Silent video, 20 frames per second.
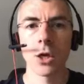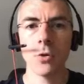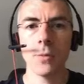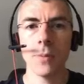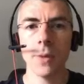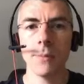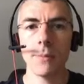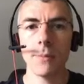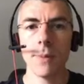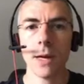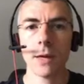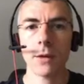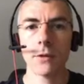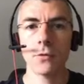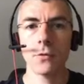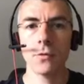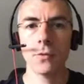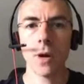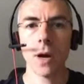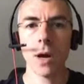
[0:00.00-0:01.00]
Coming
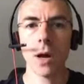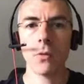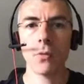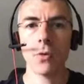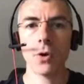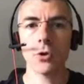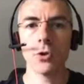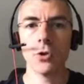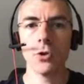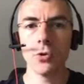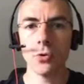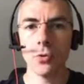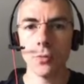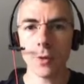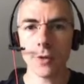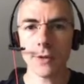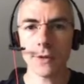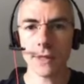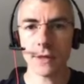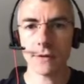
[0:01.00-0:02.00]
back to our new
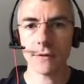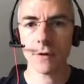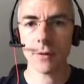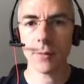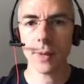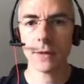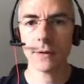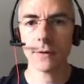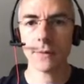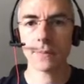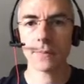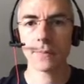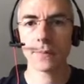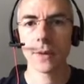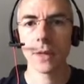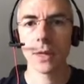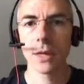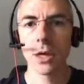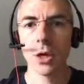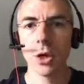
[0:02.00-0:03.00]
posting format,
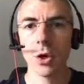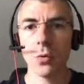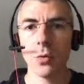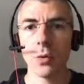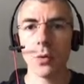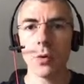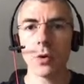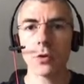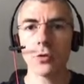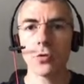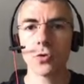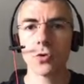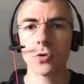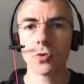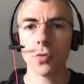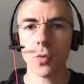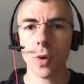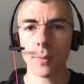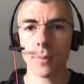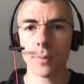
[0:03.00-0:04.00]
we want to
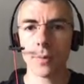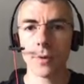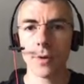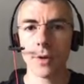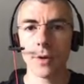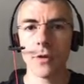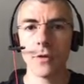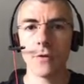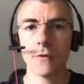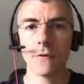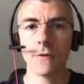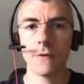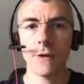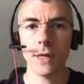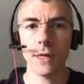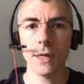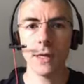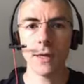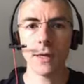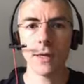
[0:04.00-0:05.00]
swap the
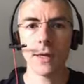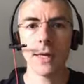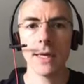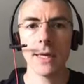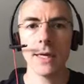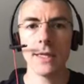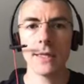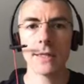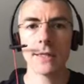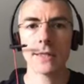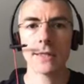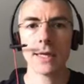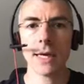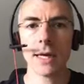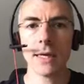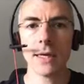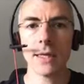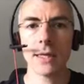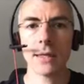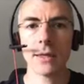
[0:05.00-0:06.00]
field
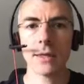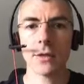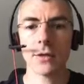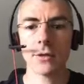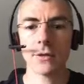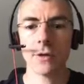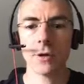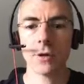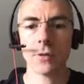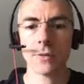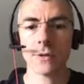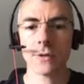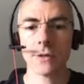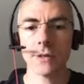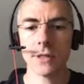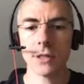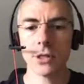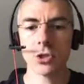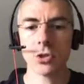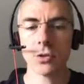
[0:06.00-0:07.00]
inside the terms
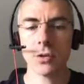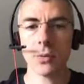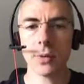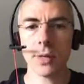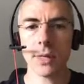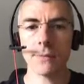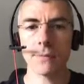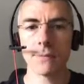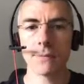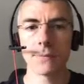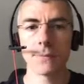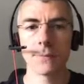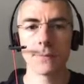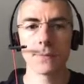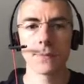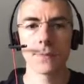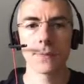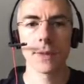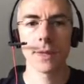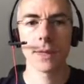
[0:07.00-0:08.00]
dictionary.
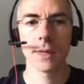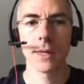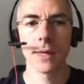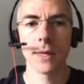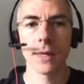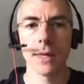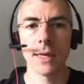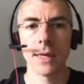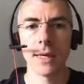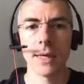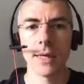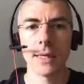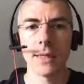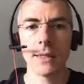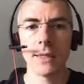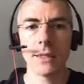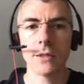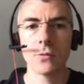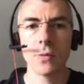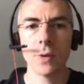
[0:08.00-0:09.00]

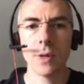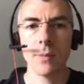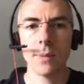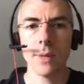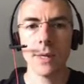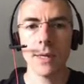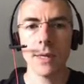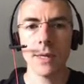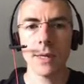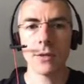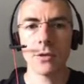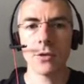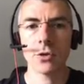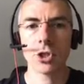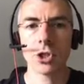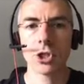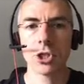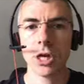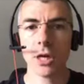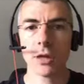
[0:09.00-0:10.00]
This will be the
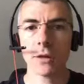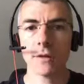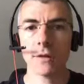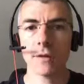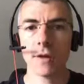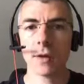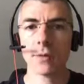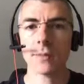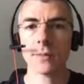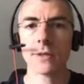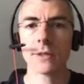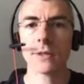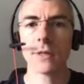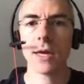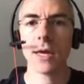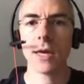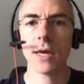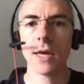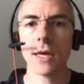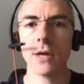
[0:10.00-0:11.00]
ShareTerms
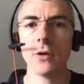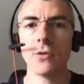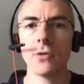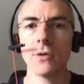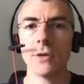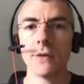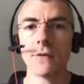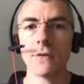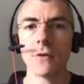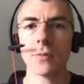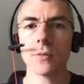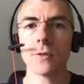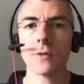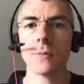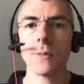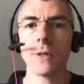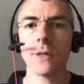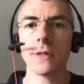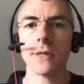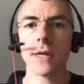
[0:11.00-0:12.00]

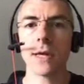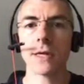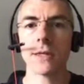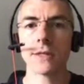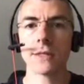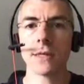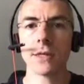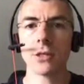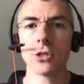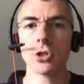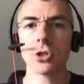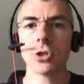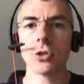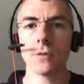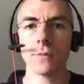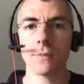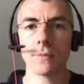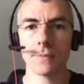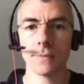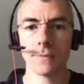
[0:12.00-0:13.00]
UniformSplit extension.